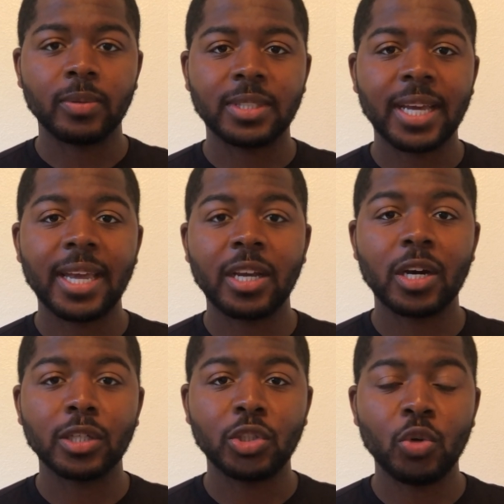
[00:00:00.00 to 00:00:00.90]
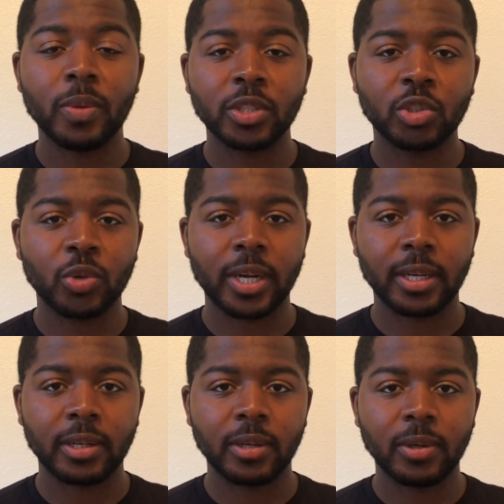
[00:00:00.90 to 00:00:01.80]
take on too much
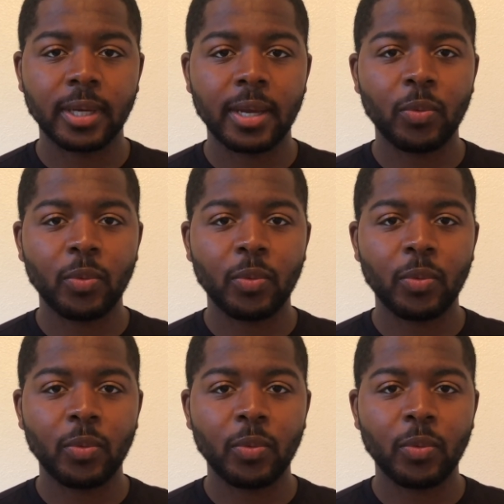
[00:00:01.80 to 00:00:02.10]
credit, okay?